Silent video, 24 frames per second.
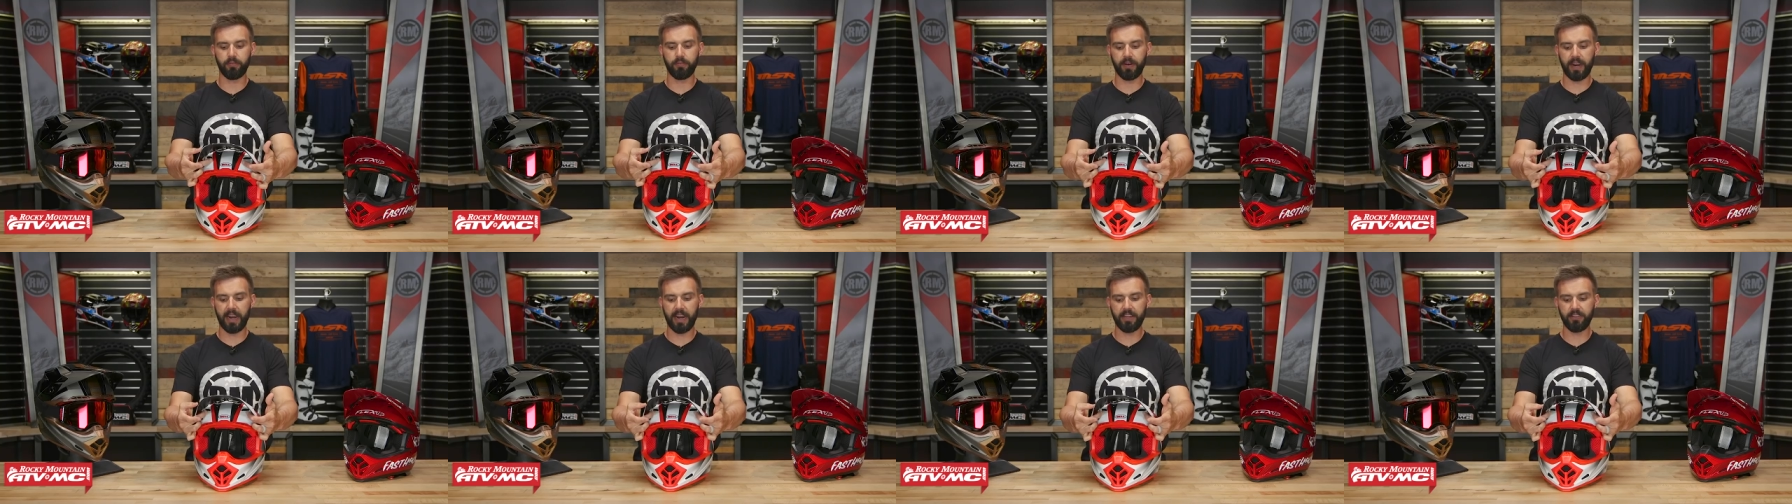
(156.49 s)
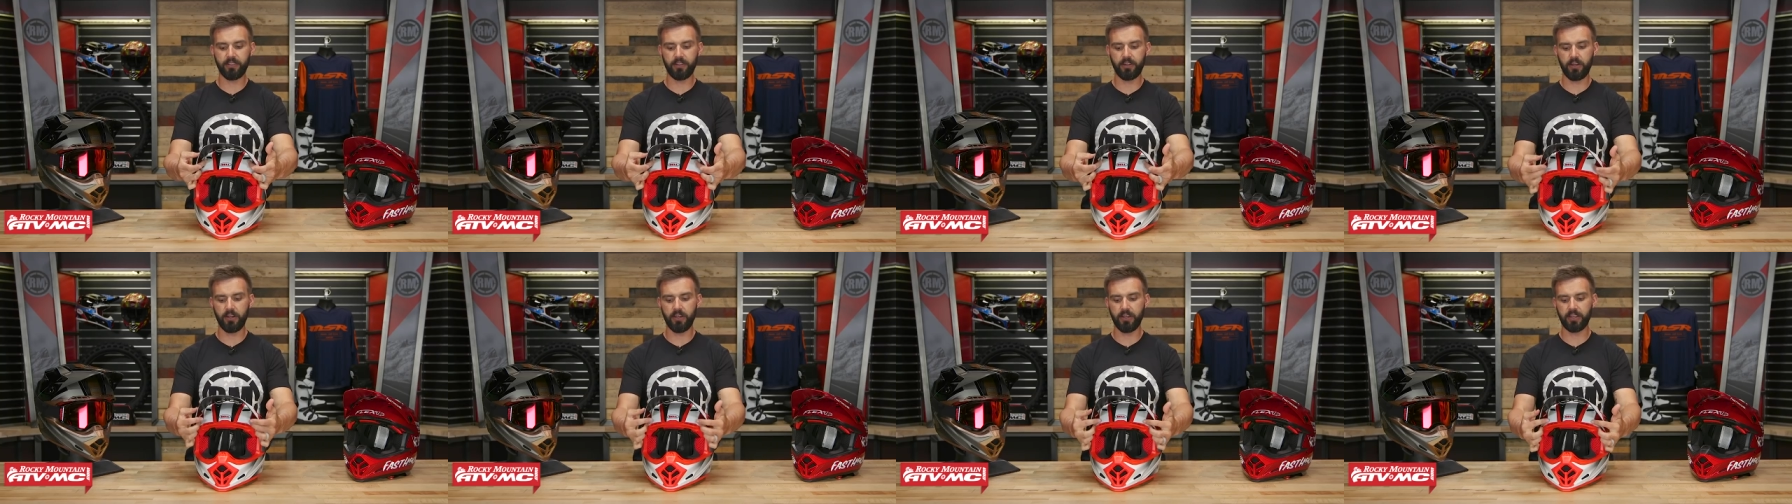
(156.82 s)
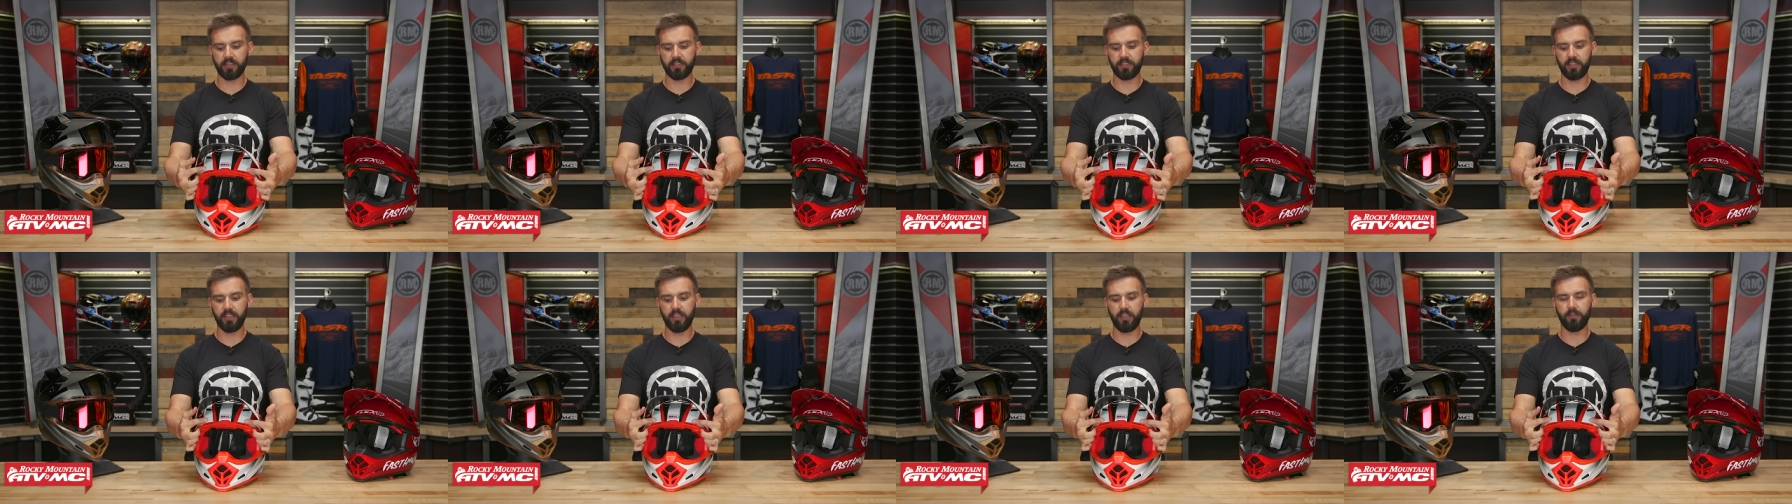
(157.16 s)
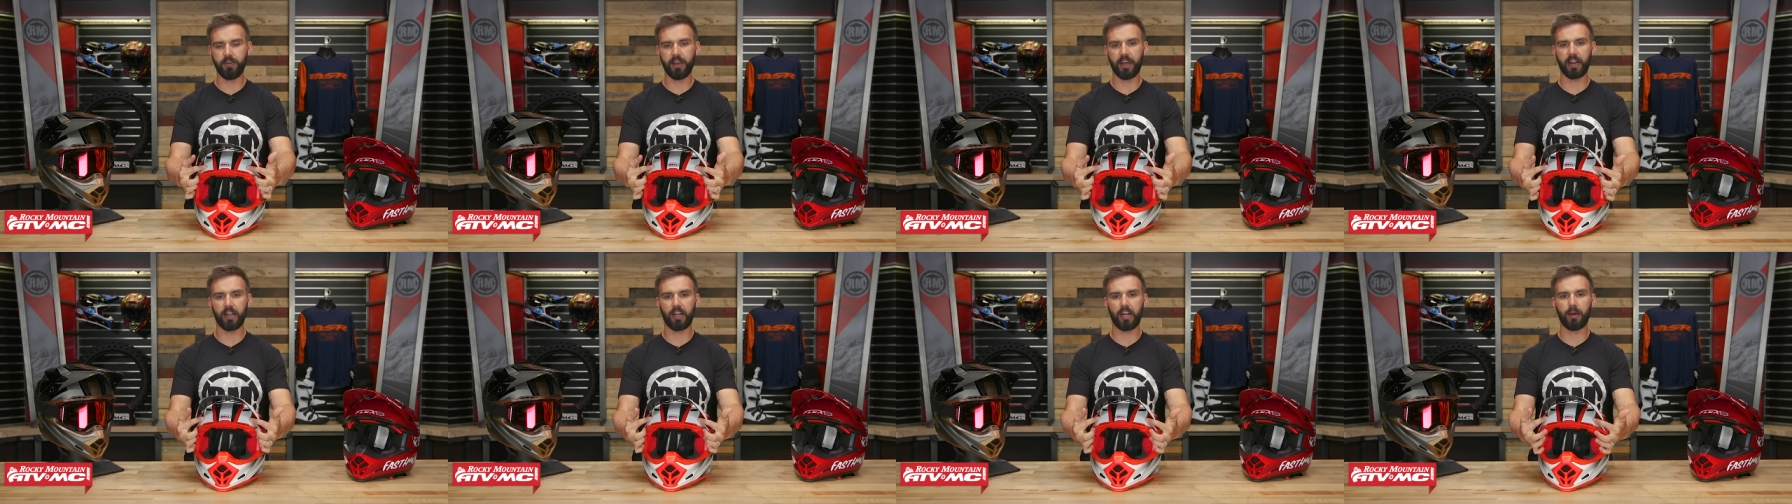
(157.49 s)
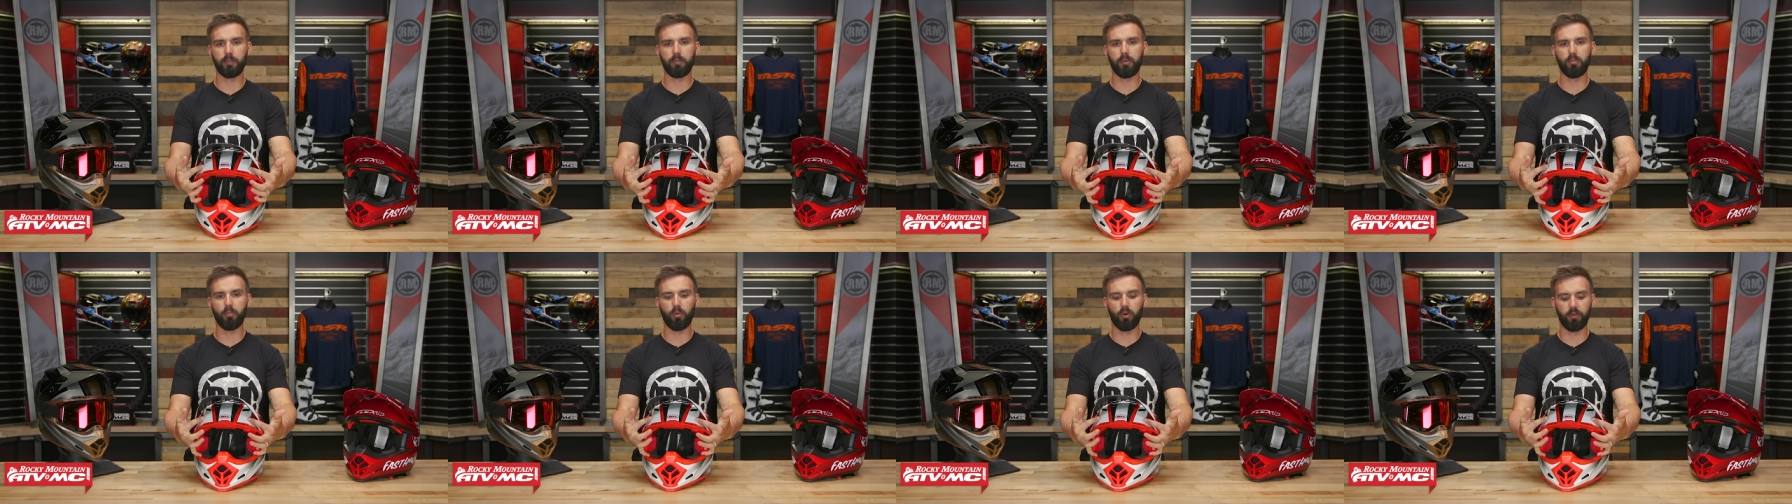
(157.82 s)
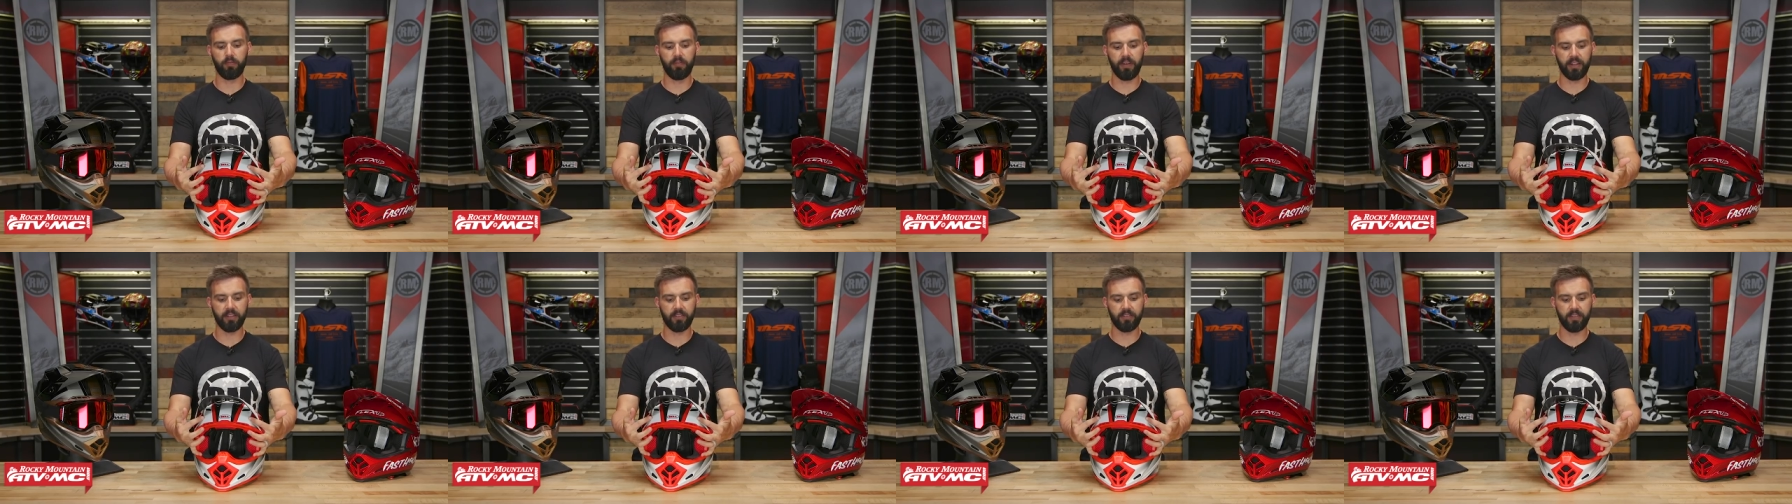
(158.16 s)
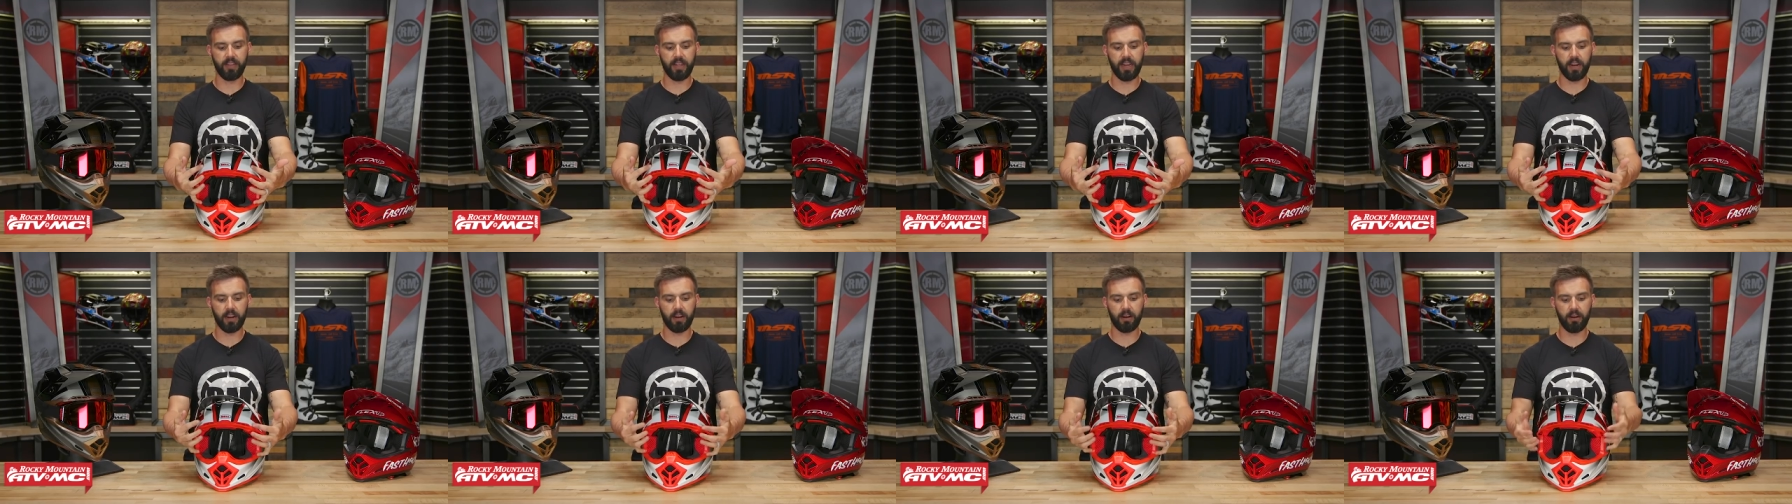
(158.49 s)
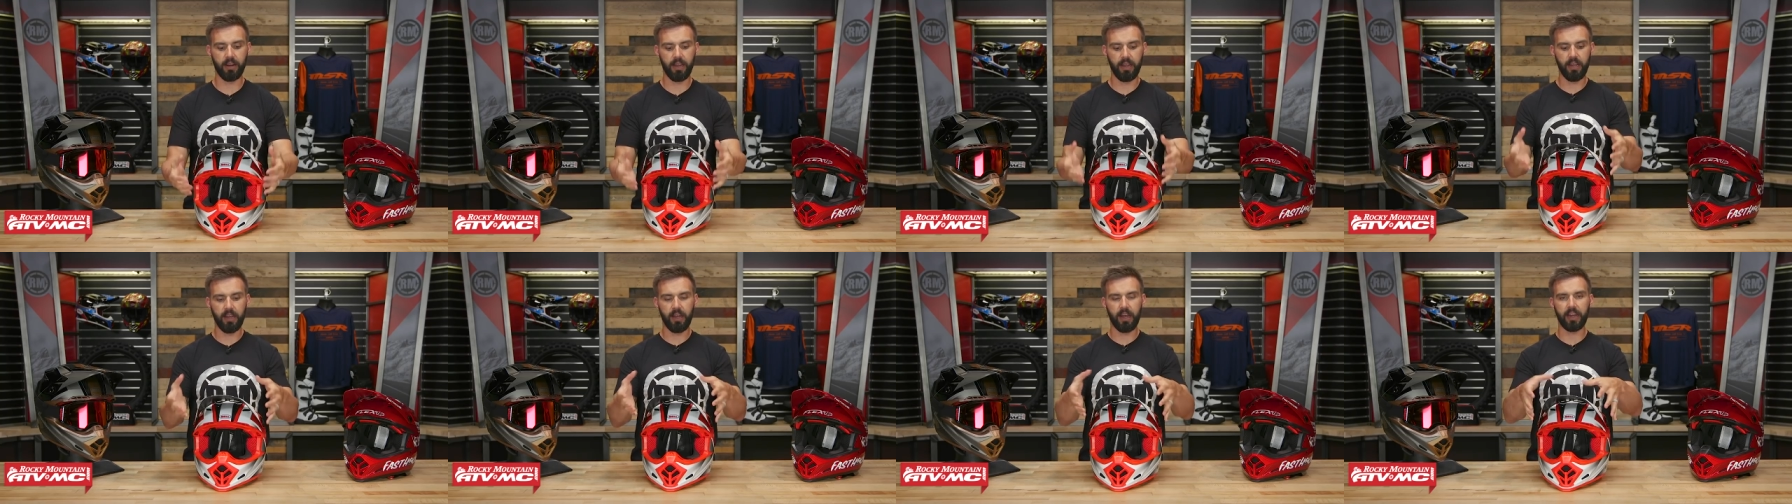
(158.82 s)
visor, you can see you've got a couple more vents there.